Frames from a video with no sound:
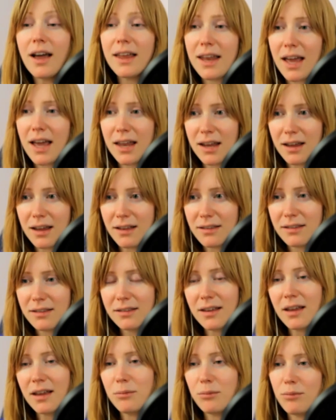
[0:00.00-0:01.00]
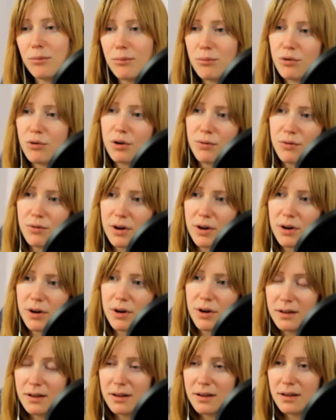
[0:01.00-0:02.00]
edits, and proofread
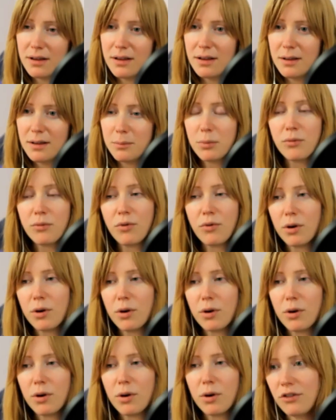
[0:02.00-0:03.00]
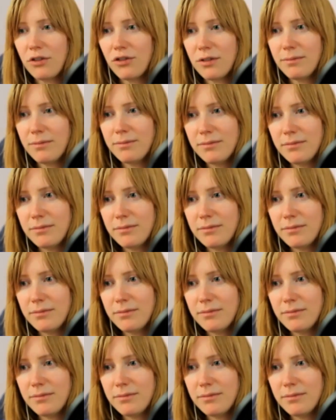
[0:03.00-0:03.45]
before publication.